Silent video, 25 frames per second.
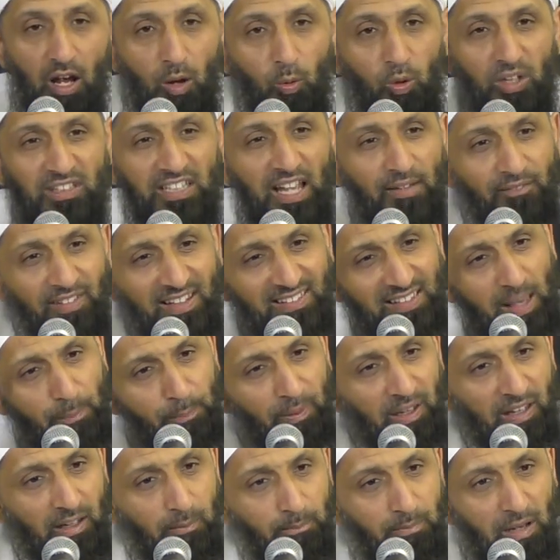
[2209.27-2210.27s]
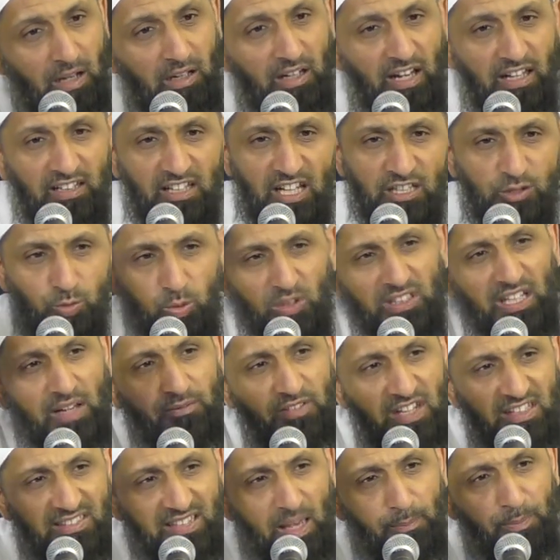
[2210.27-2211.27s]
whatever is happening in Bangladesh,
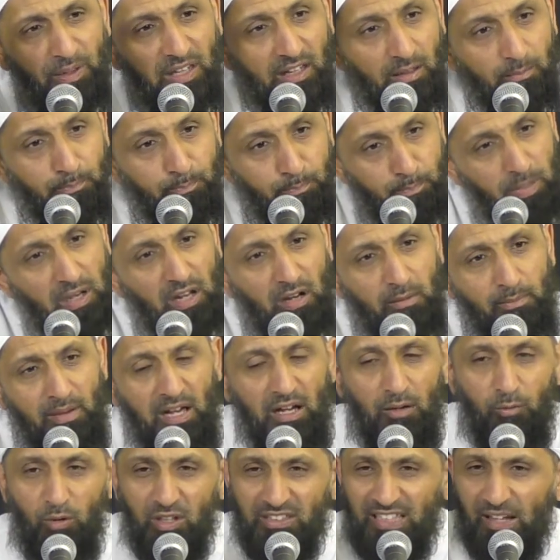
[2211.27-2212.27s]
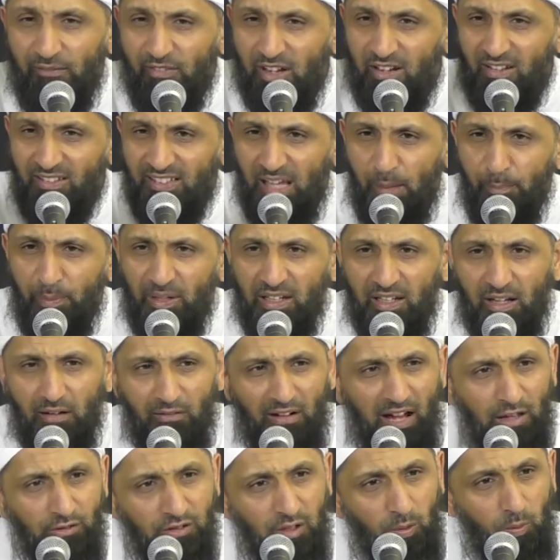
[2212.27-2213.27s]
whatever is happening in Burma, whatever is happening
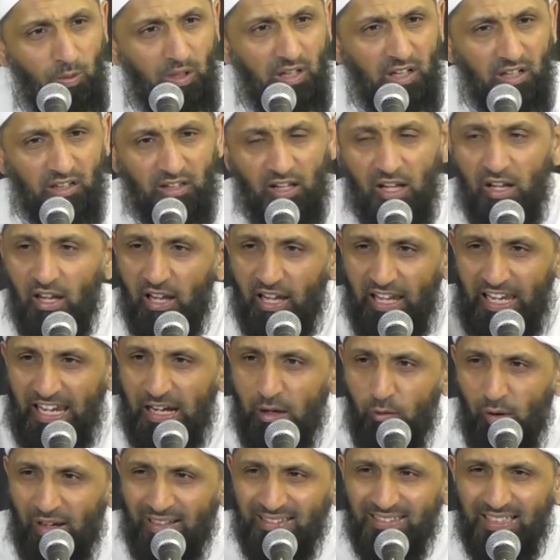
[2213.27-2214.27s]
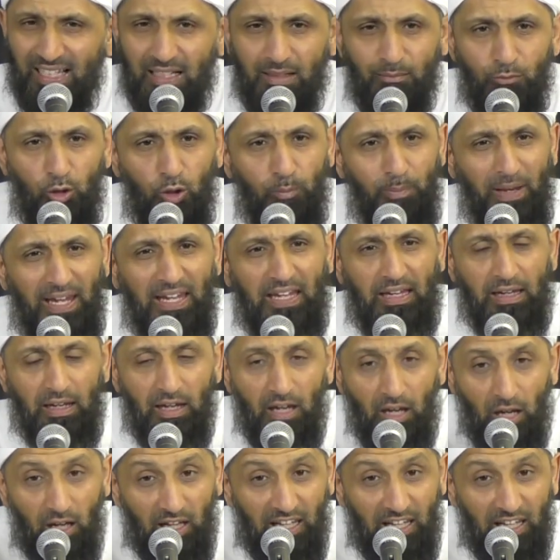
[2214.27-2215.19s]
around the world in Guantanamo Bay,